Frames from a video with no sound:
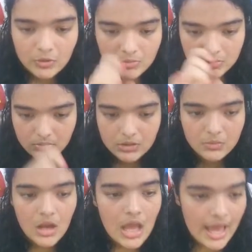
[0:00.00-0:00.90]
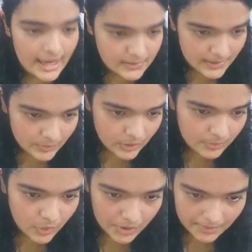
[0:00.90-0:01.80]
So I'm just going to explain what
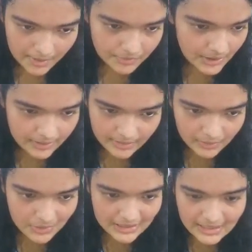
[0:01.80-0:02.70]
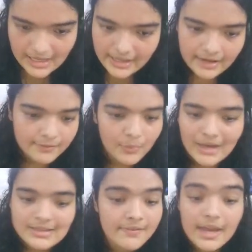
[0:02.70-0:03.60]
I'm talking about really quickly. Again, if you
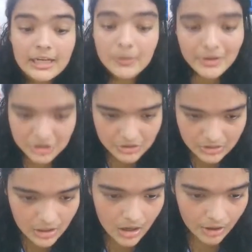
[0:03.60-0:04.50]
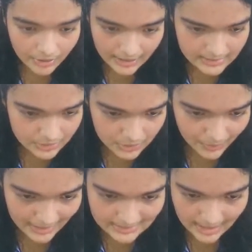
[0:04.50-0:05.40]
guys have any questions related to
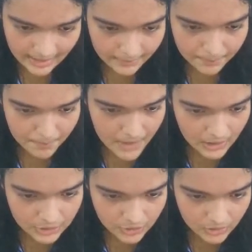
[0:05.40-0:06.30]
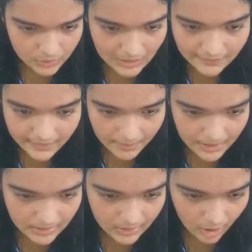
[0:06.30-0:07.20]
UI design, make sure to leave them
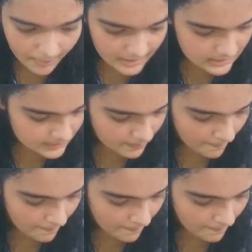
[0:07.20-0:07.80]
in the comments.